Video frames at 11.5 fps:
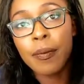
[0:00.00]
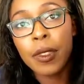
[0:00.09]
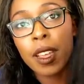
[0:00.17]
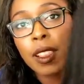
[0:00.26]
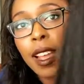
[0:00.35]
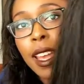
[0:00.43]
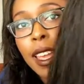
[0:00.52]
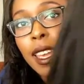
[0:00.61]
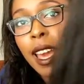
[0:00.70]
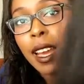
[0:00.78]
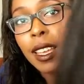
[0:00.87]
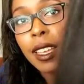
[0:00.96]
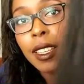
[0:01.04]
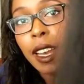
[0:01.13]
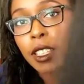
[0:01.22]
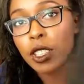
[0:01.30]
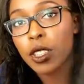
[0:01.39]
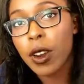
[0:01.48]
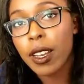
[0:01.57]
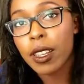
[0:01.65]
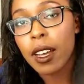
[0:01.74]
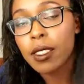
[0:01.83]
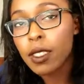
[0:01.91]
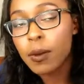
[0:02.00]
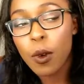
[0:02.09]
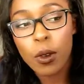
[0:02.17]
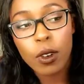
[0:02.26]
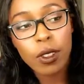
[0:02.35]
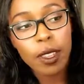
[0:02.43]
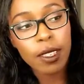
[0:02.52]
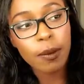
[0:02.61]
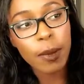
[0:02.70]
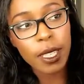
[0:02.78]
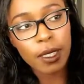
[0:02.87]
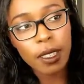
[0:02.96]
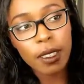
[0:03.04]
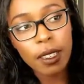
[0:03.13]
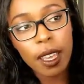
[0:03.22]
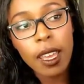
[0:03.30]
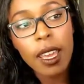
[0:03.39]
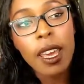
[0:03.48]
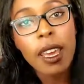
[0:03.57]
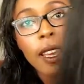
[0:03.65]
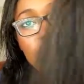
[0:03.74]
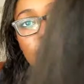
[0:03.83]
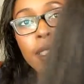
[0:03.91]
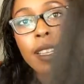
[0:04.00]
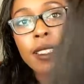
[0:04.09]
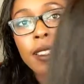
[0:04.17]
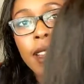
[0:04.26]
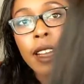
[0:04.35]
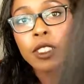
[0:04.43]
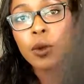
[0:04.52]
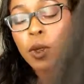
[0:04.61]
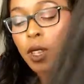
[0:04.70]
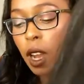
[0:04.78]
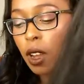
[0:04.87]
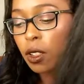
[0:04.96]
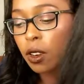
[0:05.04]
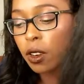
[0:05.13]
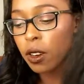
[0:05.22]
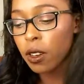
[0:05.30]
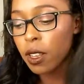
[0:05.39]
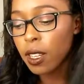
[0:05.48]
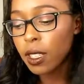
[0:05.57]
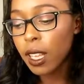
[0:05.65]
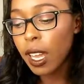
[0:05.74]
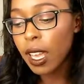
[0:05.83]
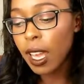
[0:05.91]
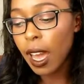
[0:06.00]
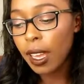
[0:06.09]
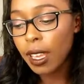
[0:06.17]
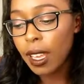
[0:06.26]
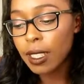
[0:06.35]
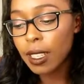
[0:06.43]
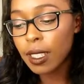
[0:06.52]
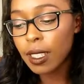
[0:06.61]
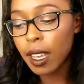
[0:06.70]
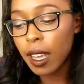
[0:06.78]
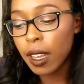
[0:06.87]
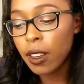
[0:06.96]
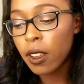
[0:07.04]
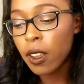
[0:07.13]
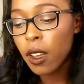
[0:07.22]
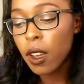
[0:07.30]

the light yaki texture. I custom ordered this basically. It's in its natural color, light yaki as I said,